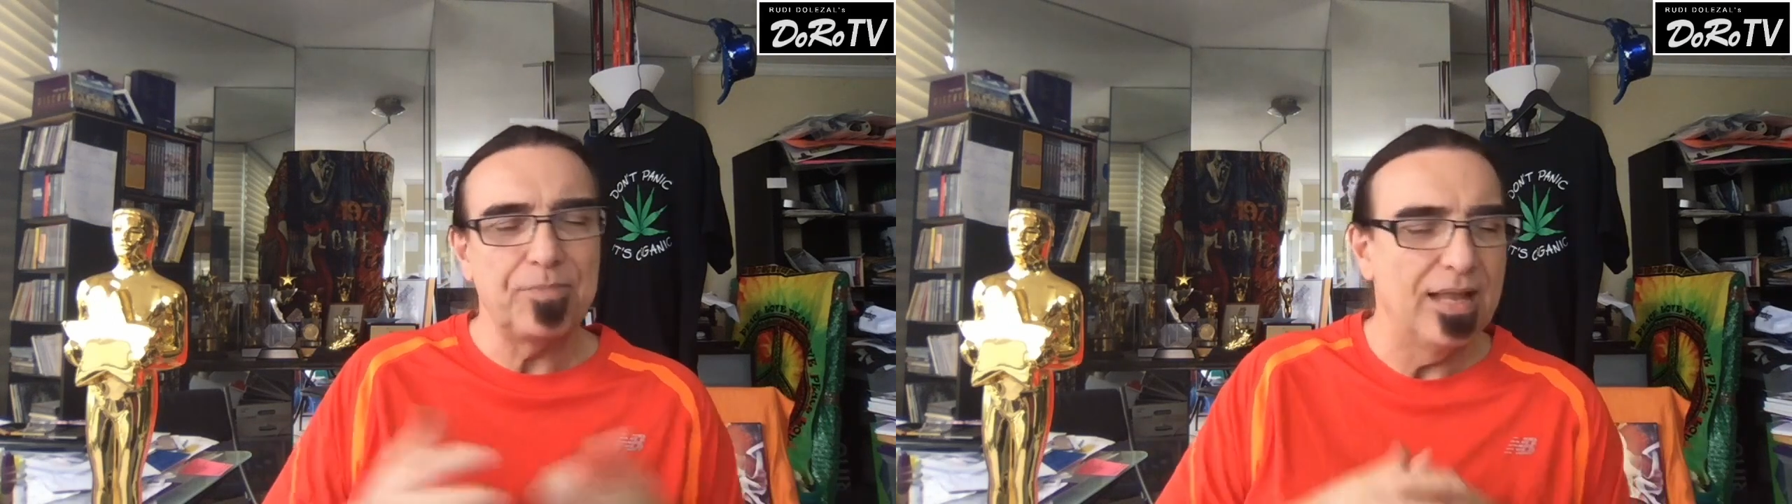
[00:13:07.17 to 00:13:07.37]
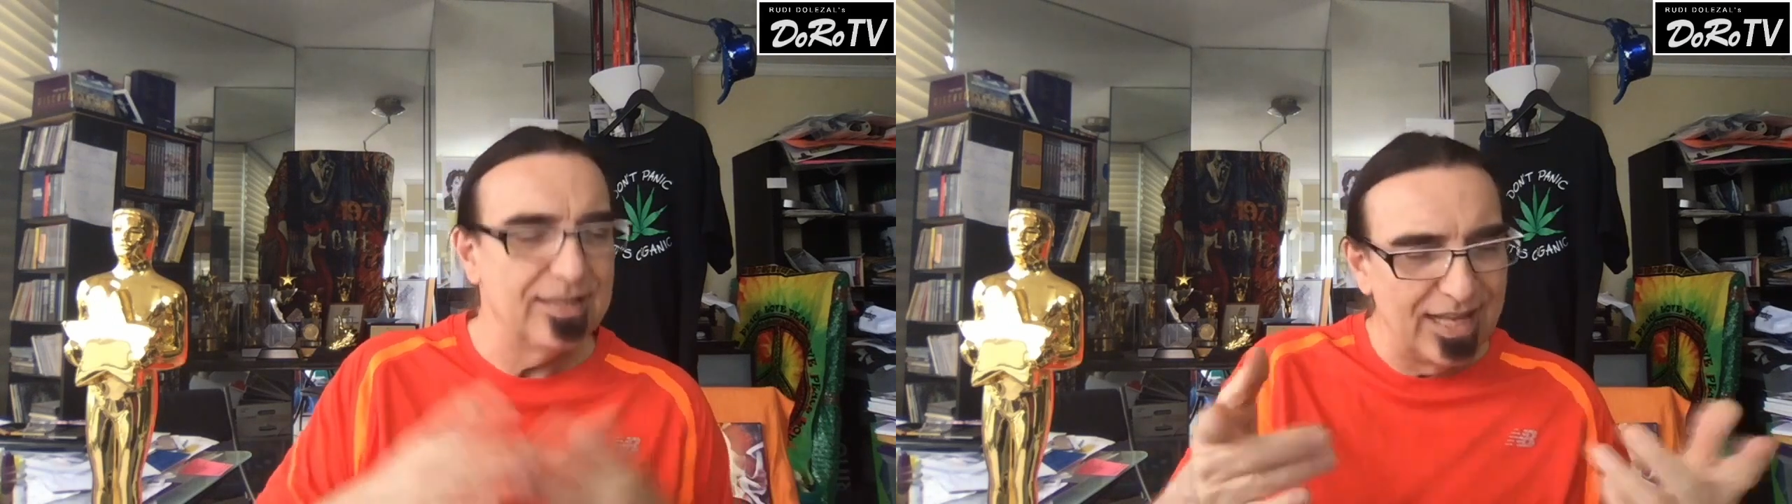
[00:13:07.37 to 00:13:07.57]

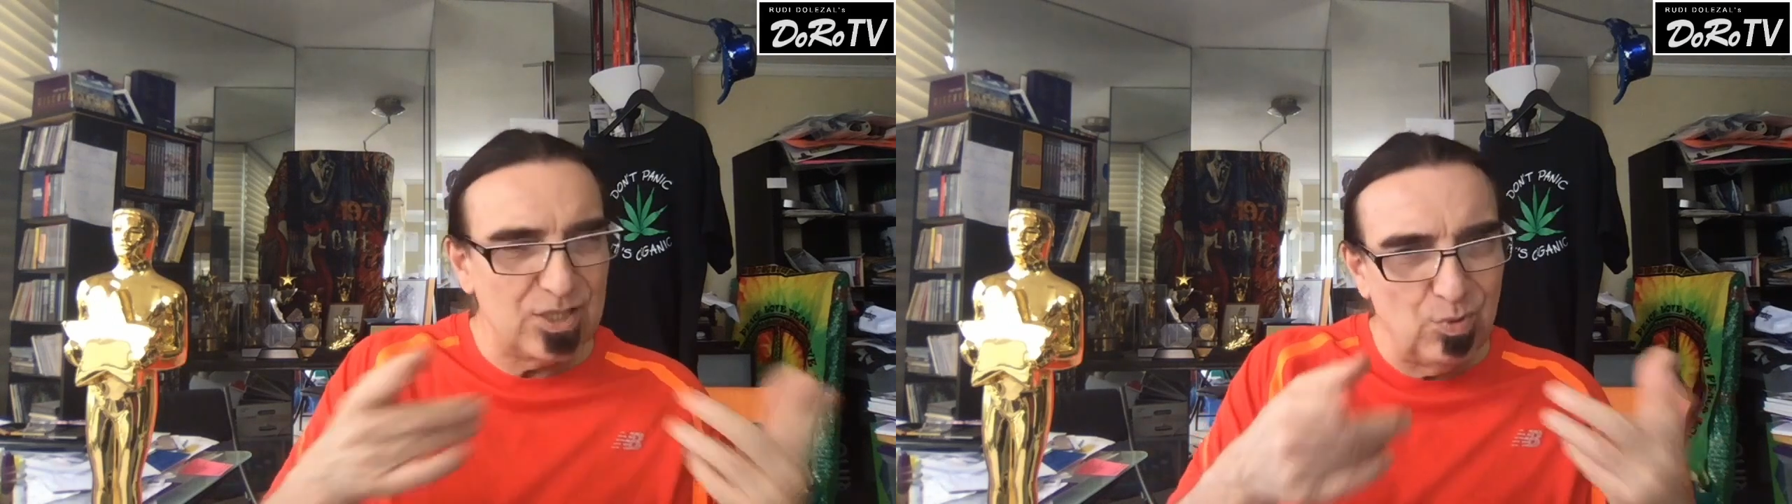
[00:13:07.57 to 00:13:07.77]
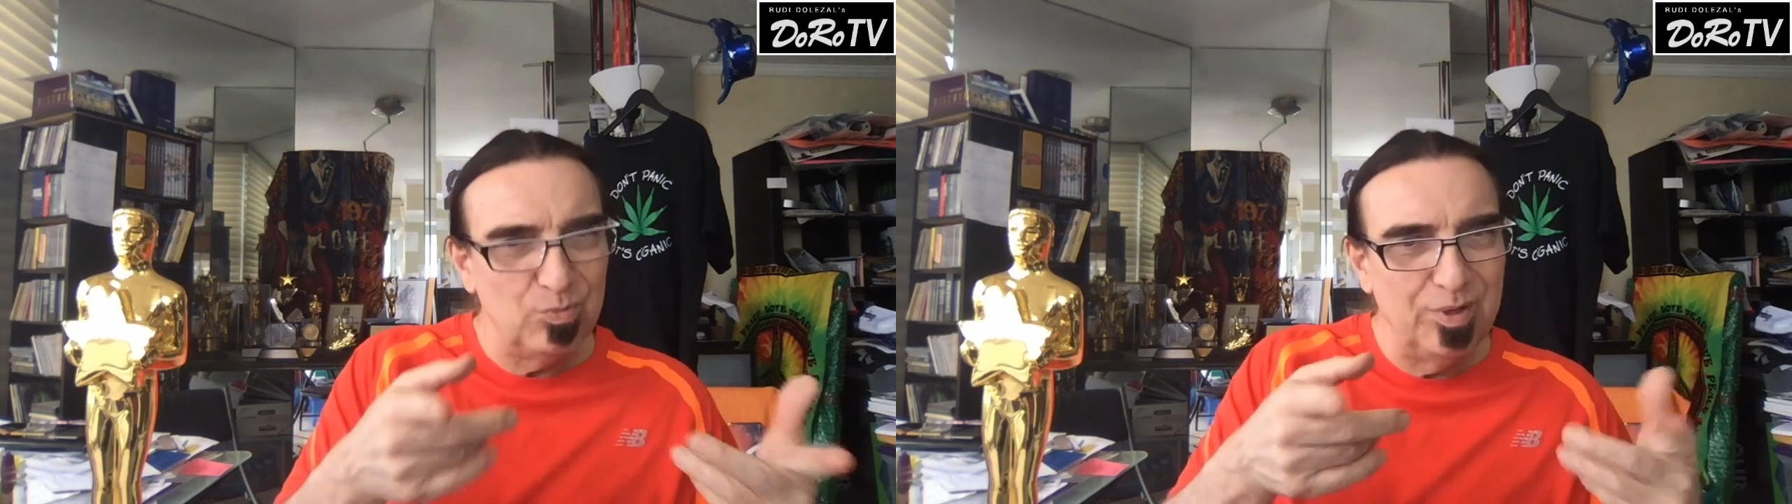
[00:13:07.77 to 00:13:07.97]
And that's
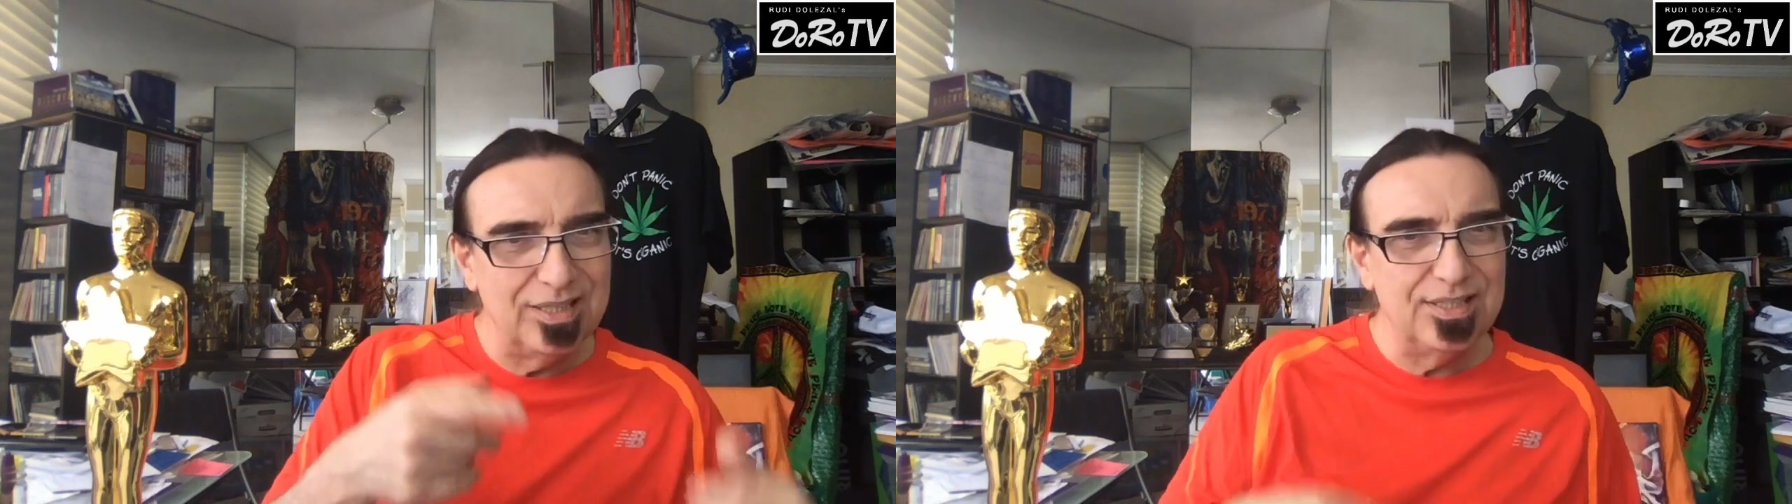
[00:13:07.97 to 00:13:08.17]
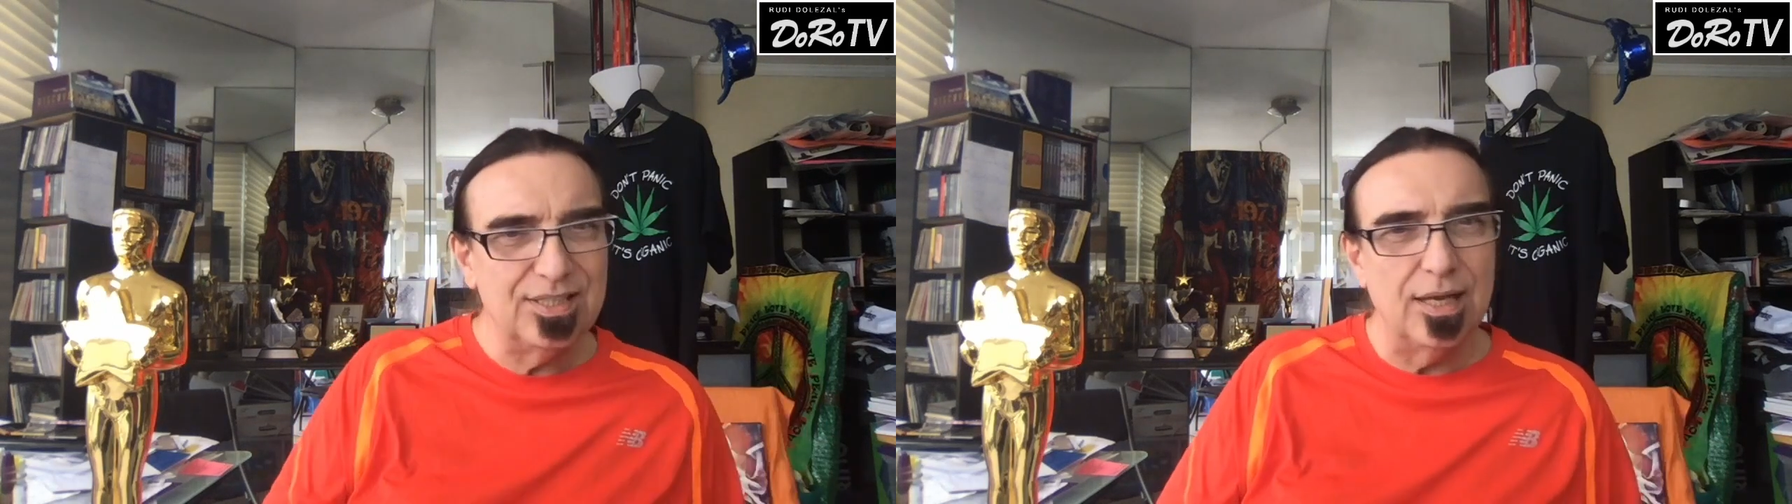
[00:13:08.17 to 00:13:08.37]
what we are
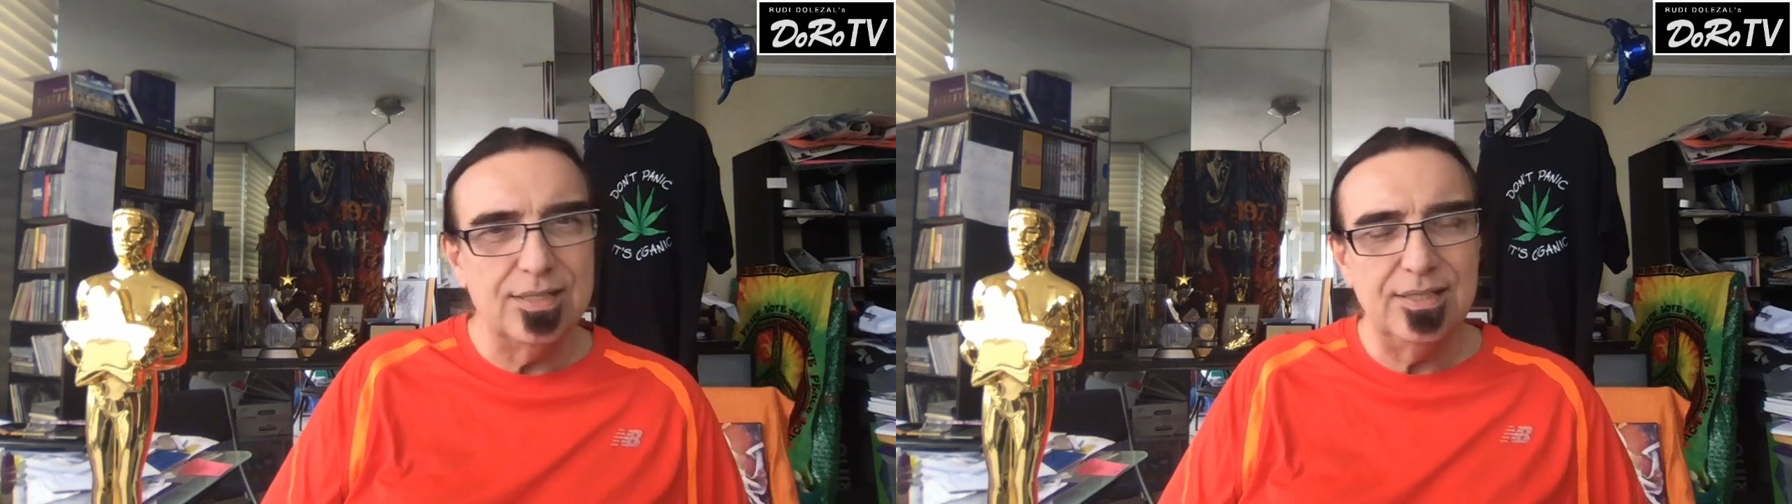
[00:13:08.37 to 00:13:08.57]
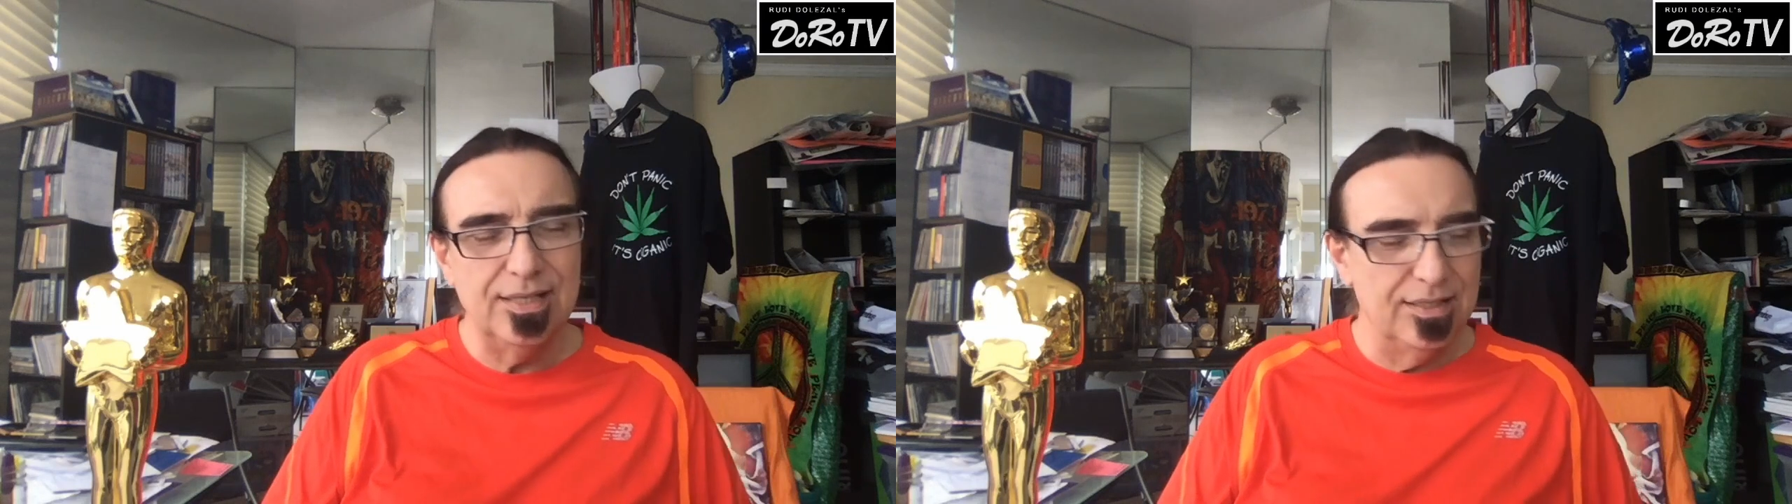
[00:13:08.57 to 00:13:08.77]
discussing